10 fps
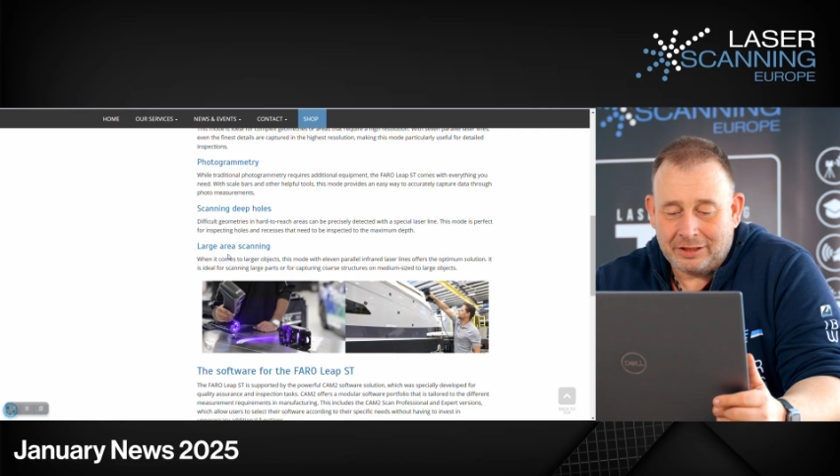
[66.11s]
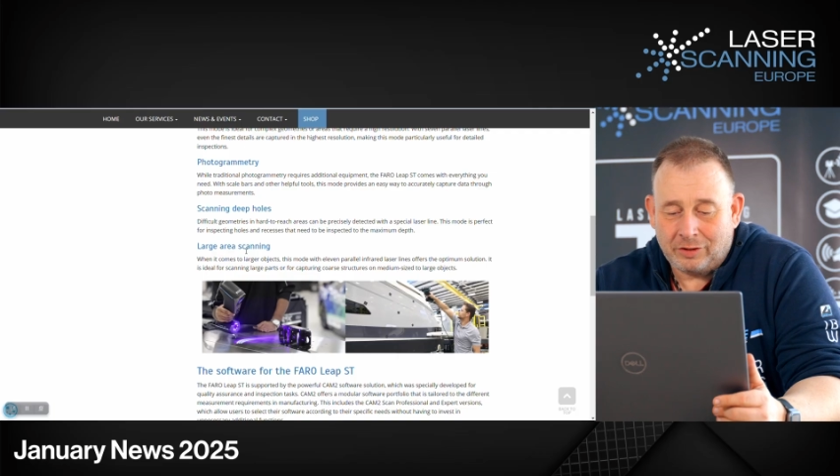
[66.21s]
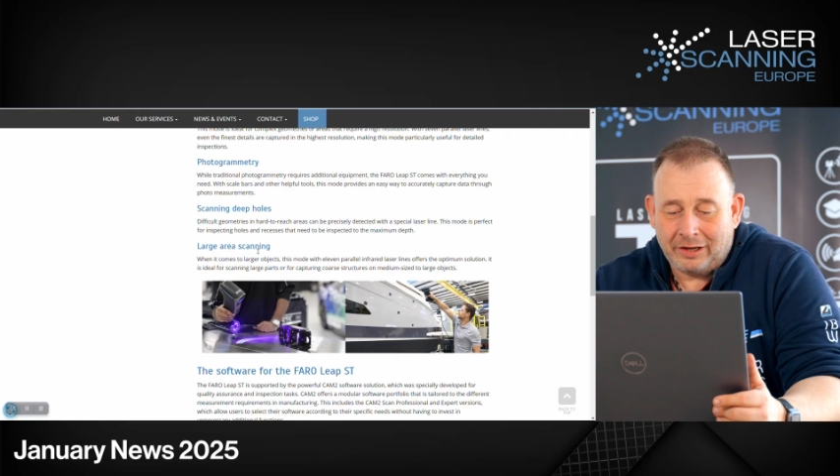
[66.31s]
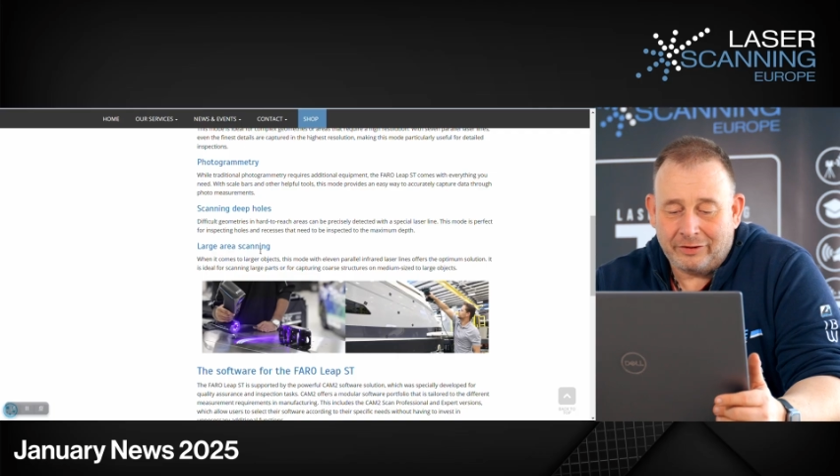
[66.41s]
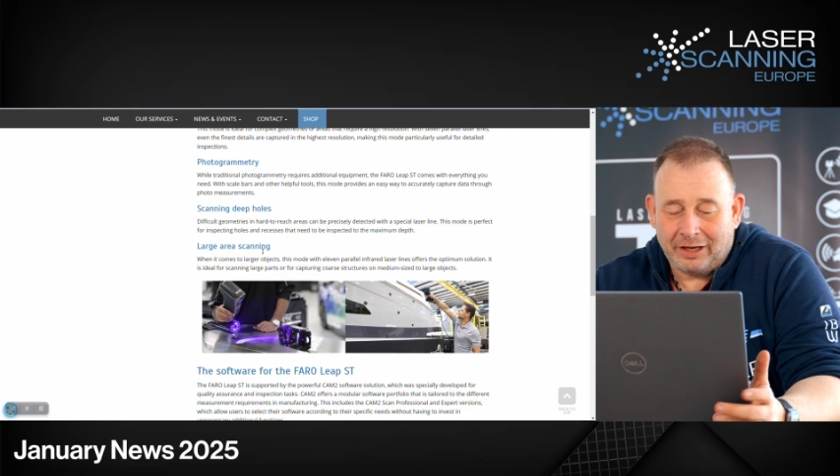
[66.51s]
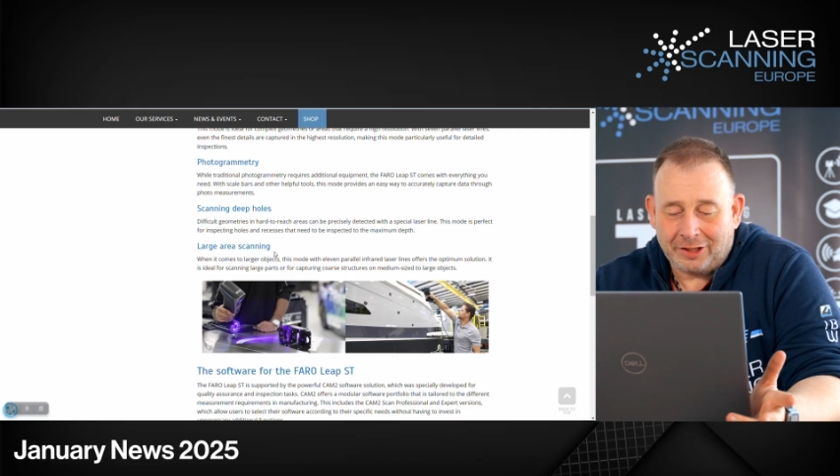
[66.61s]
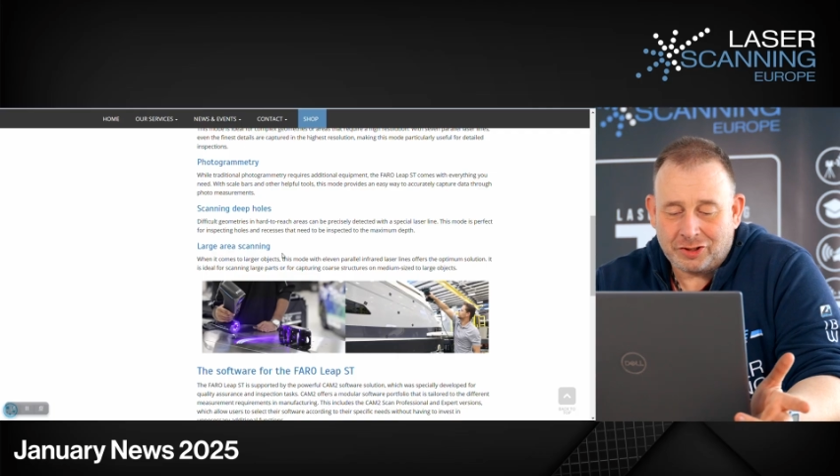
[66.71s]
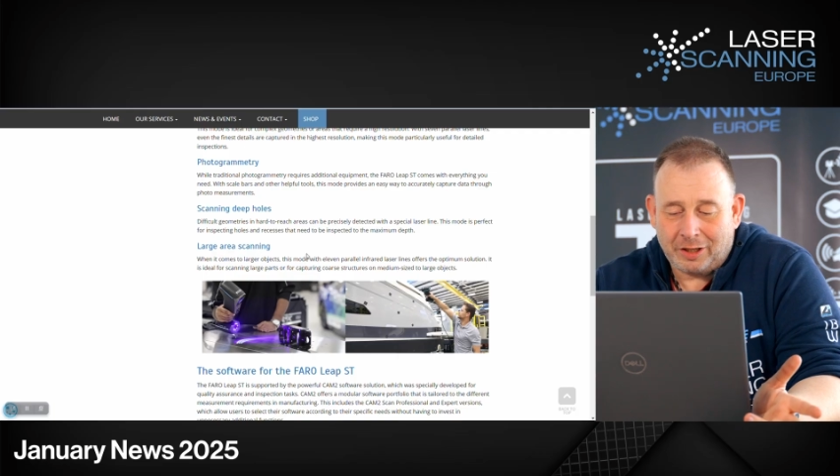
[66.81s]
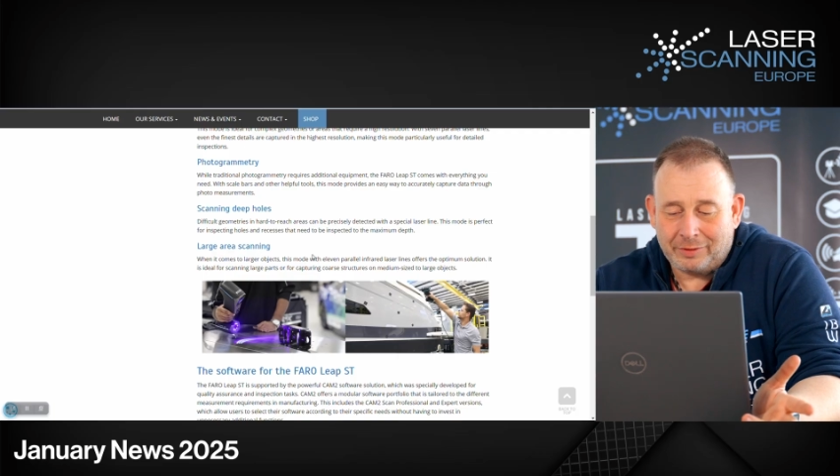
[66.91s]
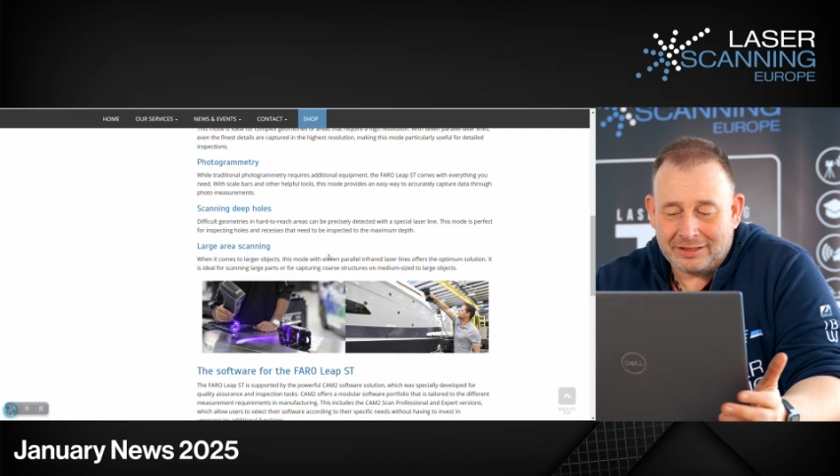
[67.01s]
and you have a
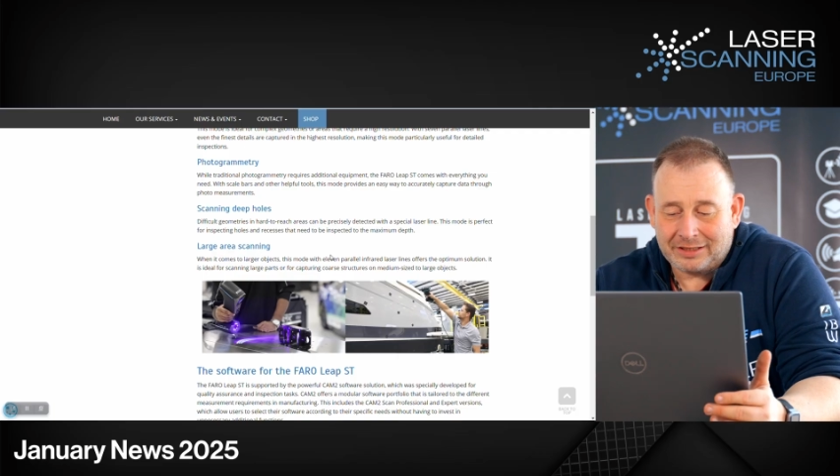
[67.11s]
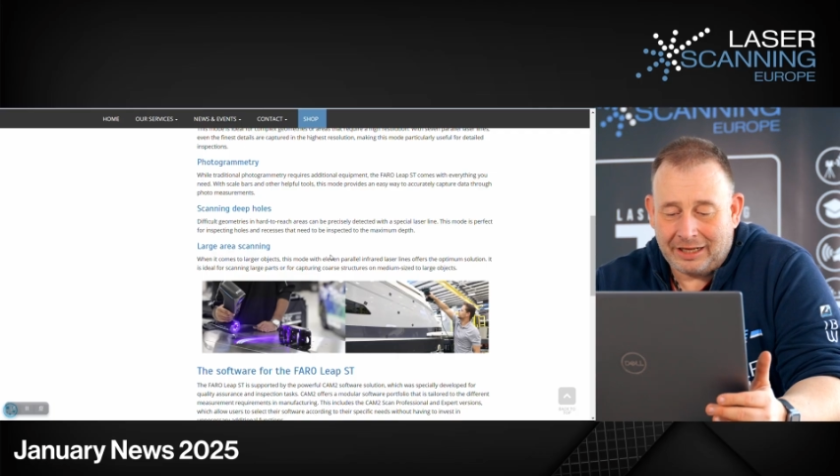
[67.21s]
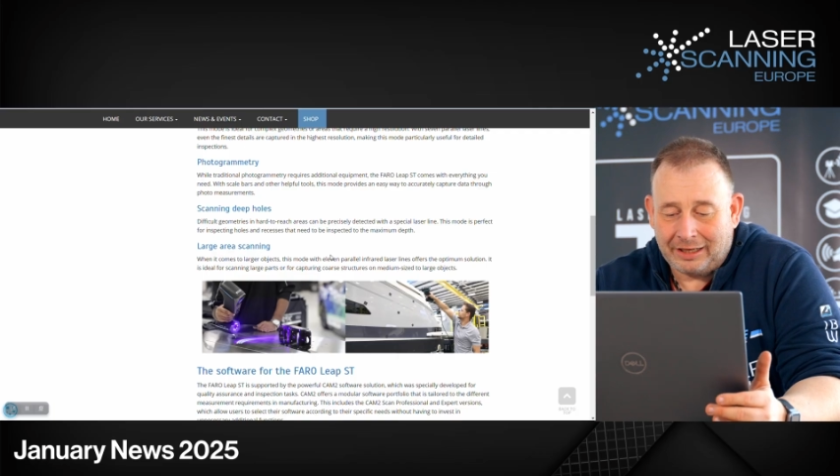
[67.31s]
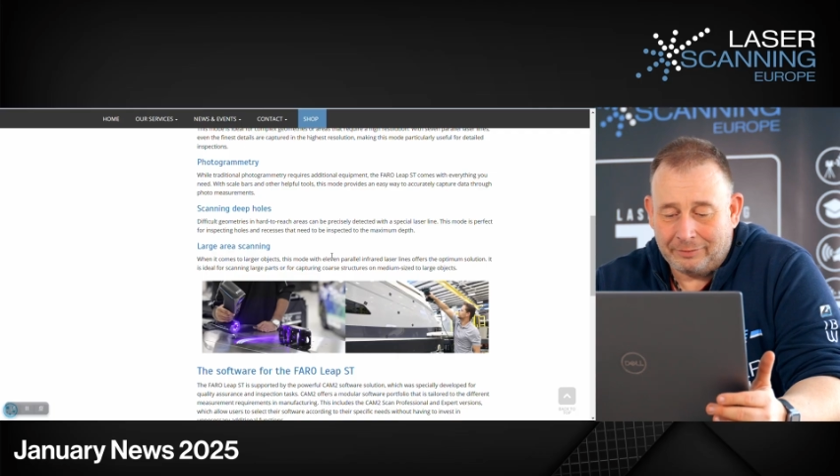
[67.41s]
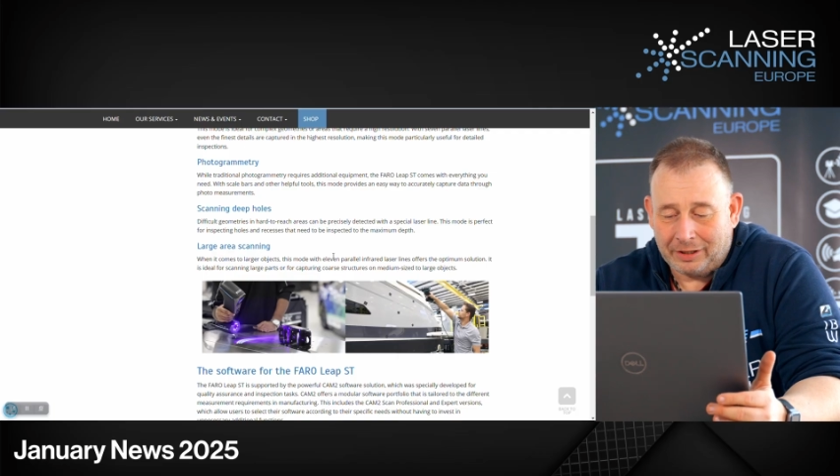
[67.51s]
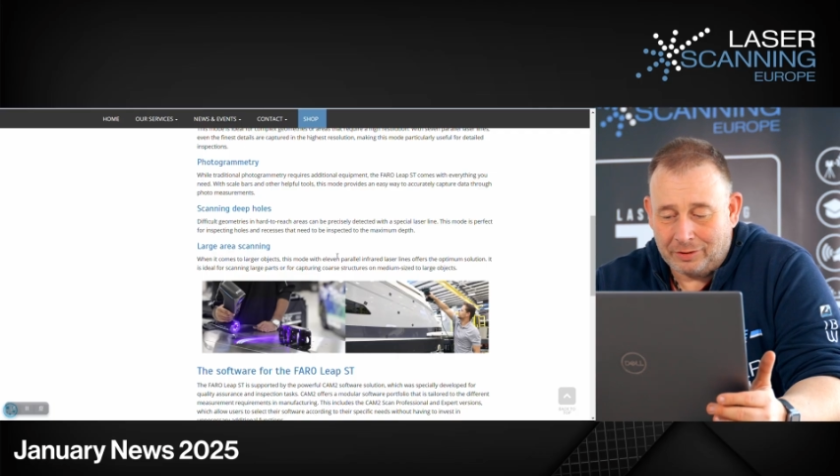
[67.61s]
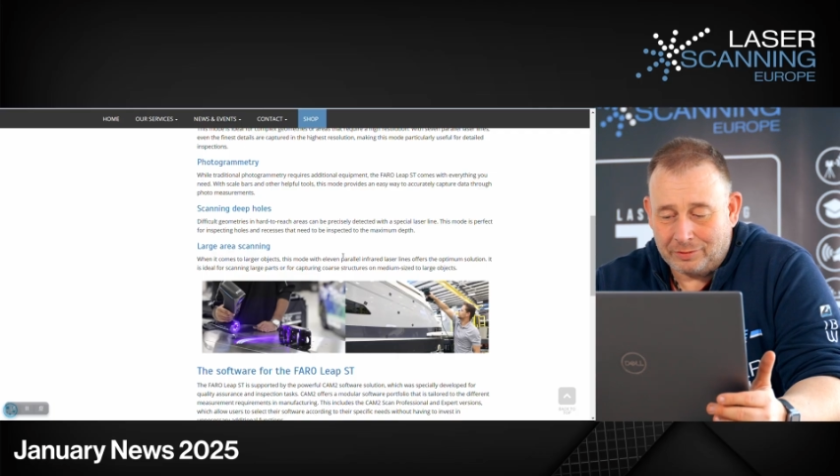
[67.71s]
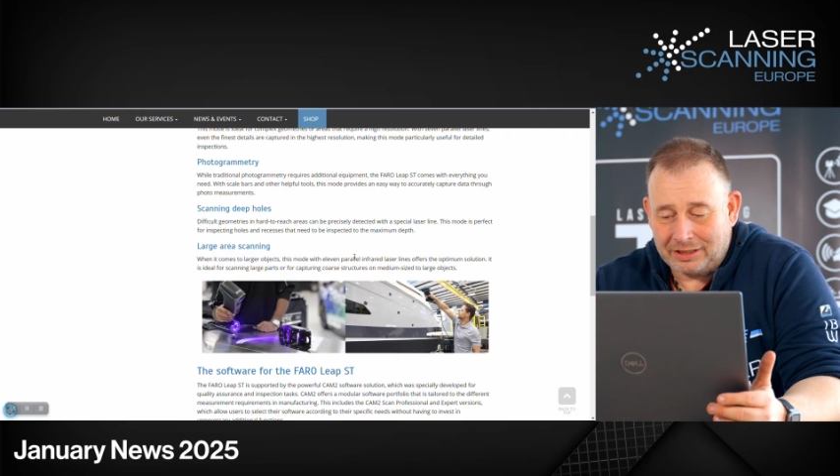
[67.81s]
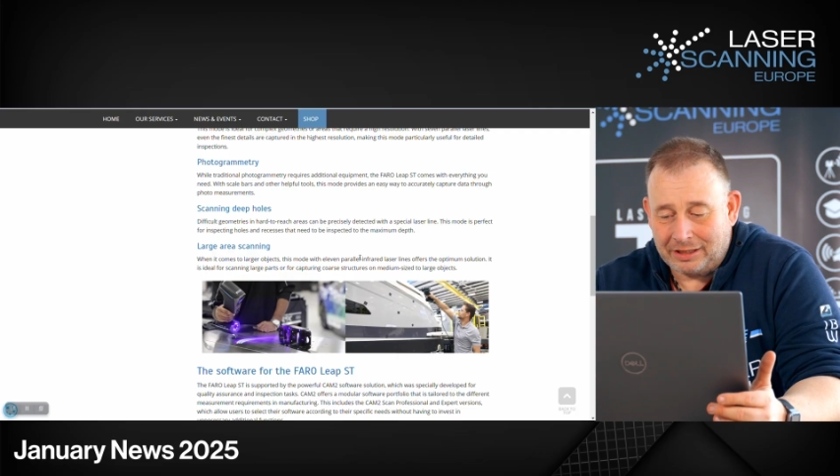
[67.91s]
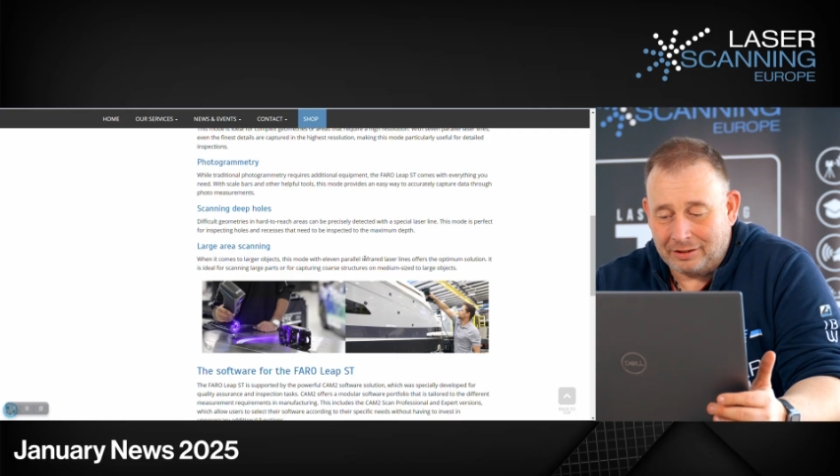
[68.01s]
large area scanning by
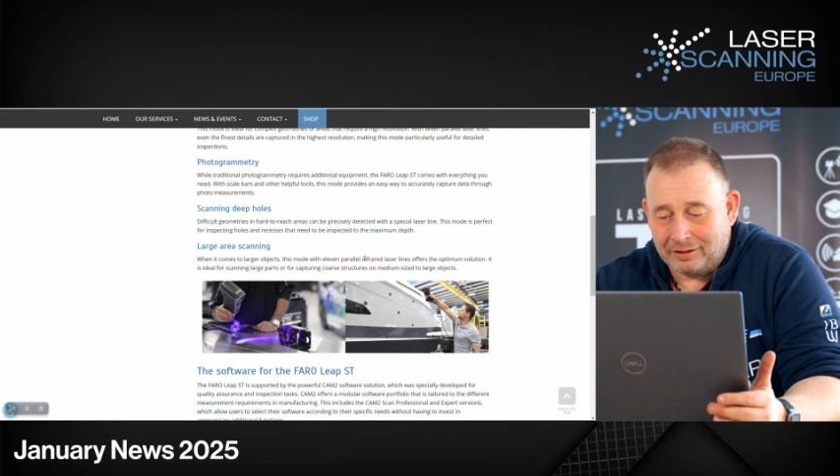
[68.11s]
using